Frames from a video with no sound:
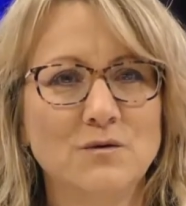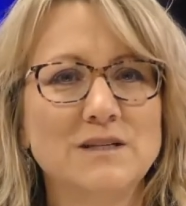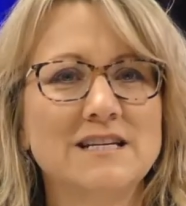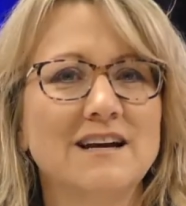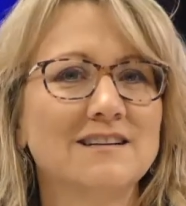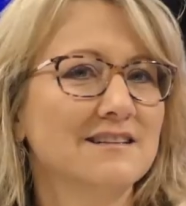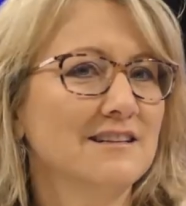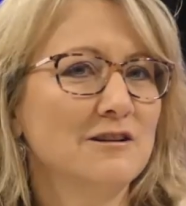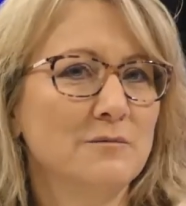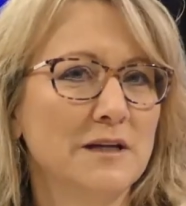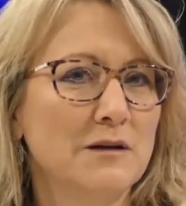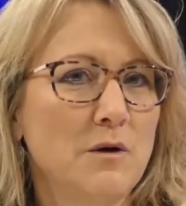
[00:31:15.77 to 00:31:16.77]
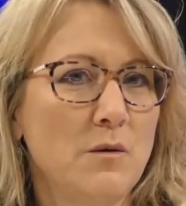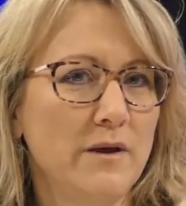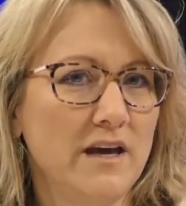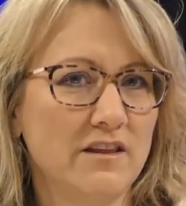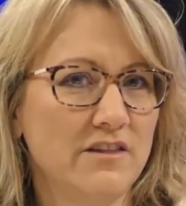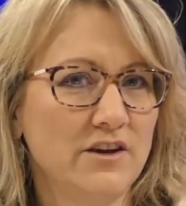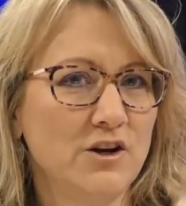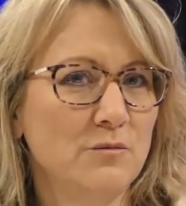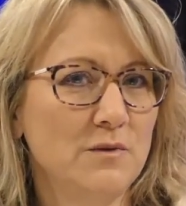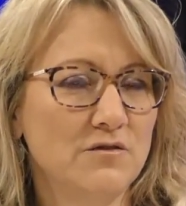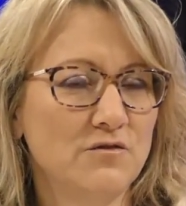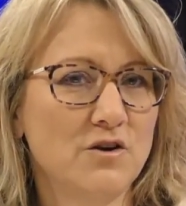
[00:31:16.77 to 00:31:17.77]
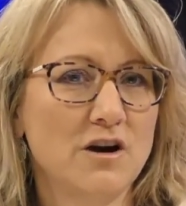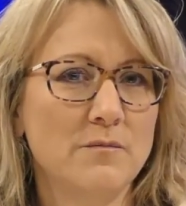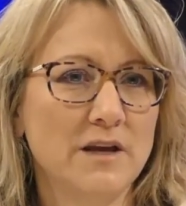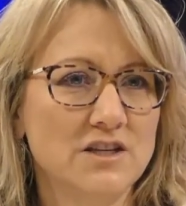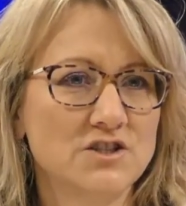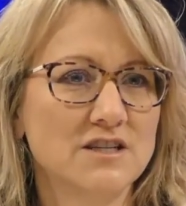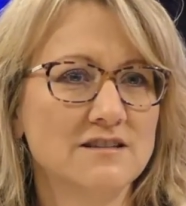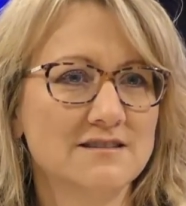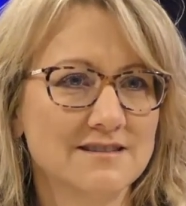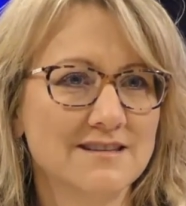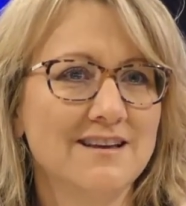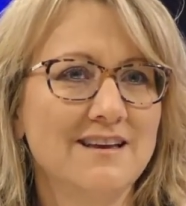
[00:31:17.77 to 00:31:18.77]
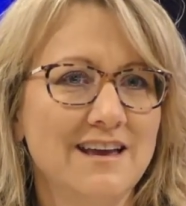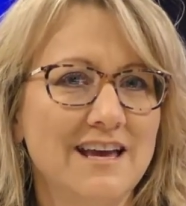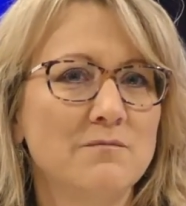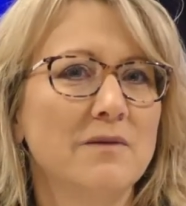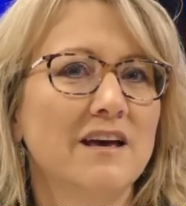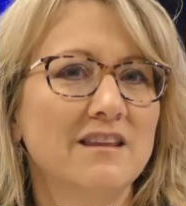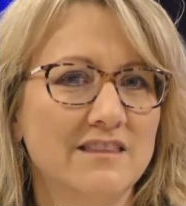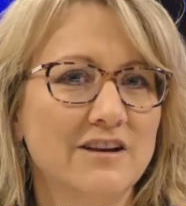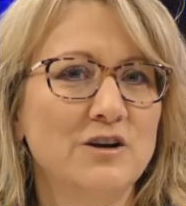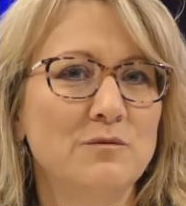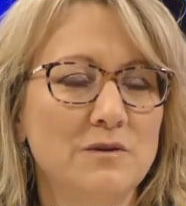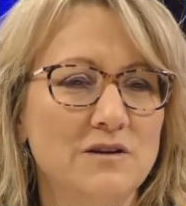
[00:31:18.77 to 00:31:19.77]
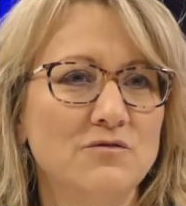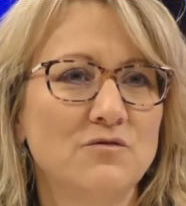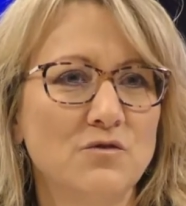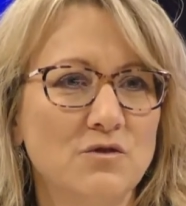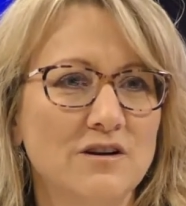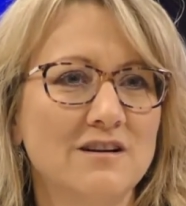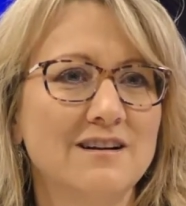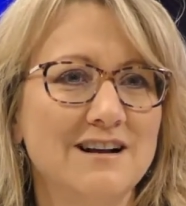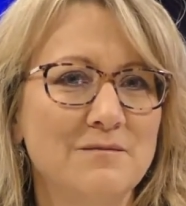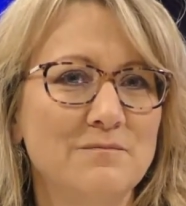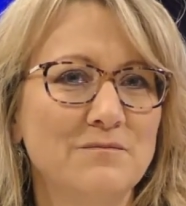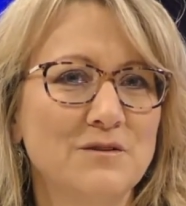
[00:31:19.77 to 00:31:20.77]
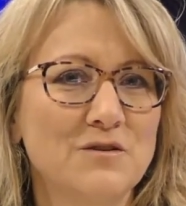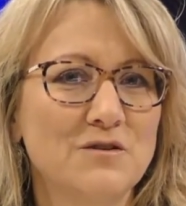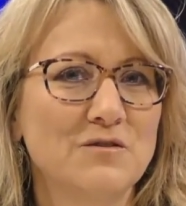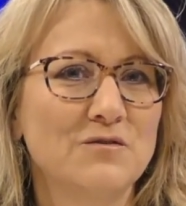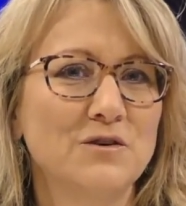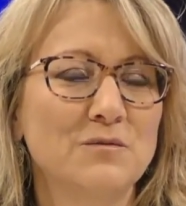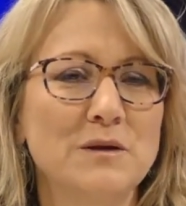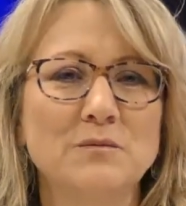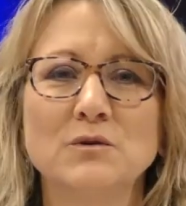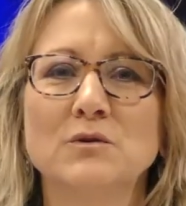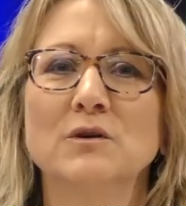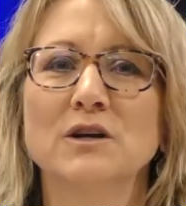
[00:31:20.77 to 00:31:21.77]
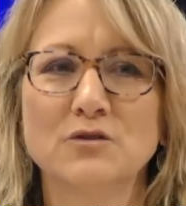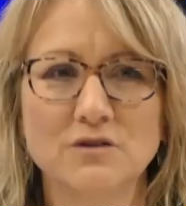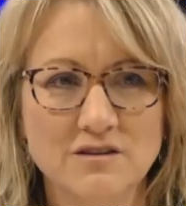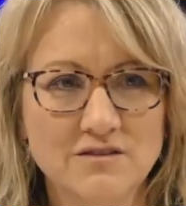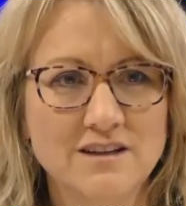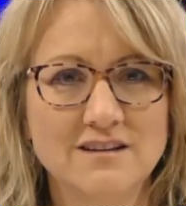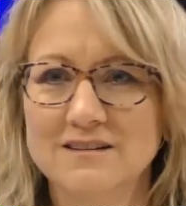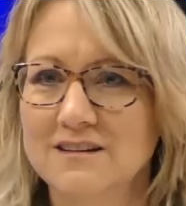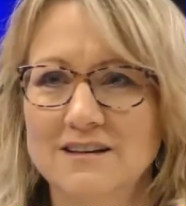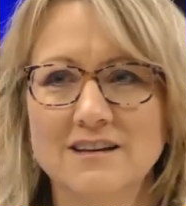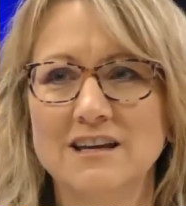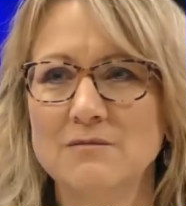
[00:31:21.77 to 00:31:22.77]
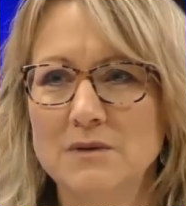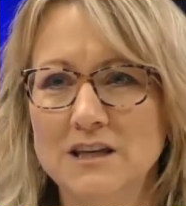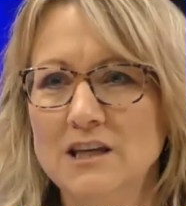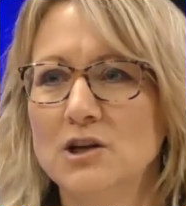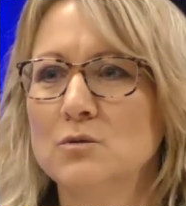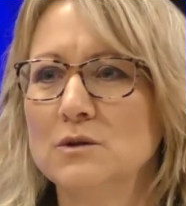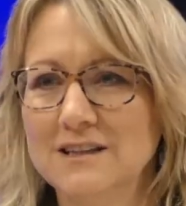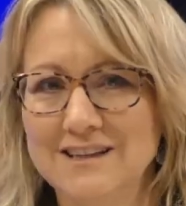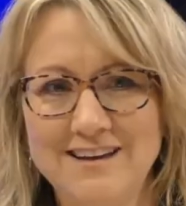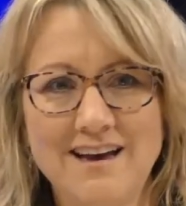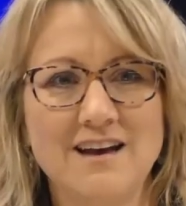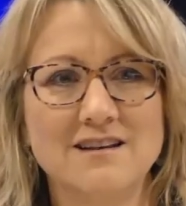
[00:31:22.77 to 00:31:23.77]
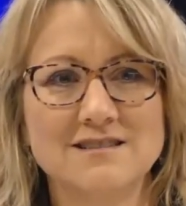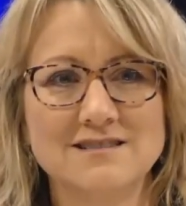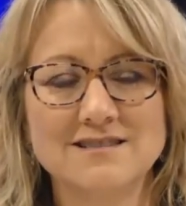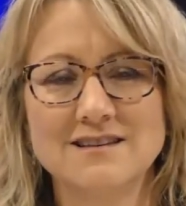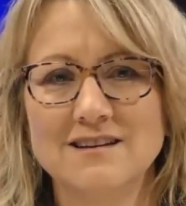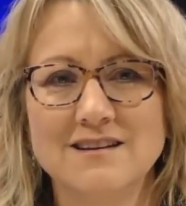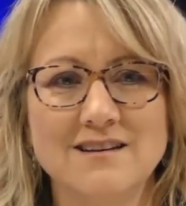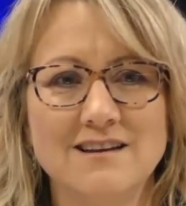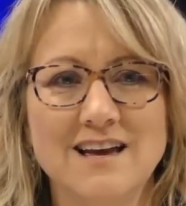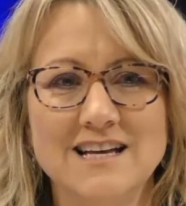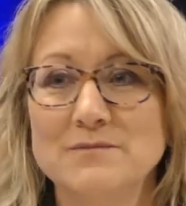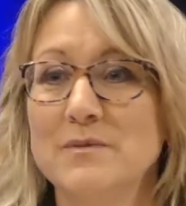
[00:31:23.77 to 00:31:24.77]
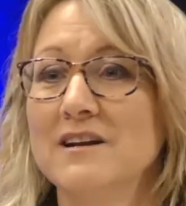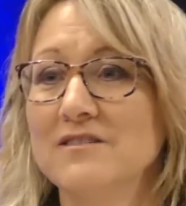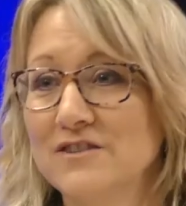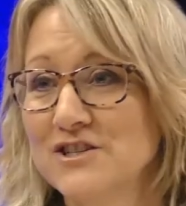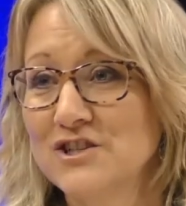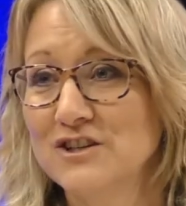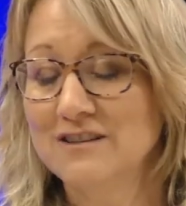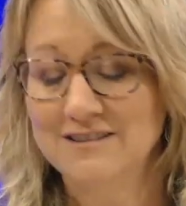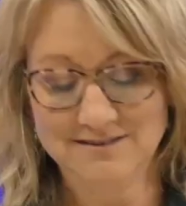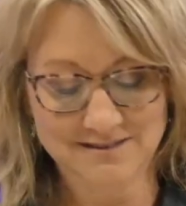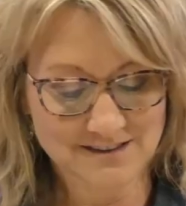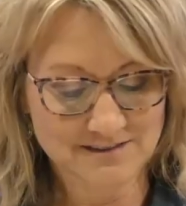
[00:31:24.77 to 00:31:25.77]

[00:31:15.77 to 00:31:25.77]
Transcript: We talked a little bit about pet therapy for our patients, and pet therapy for people who are grieving can be equally as beneficial.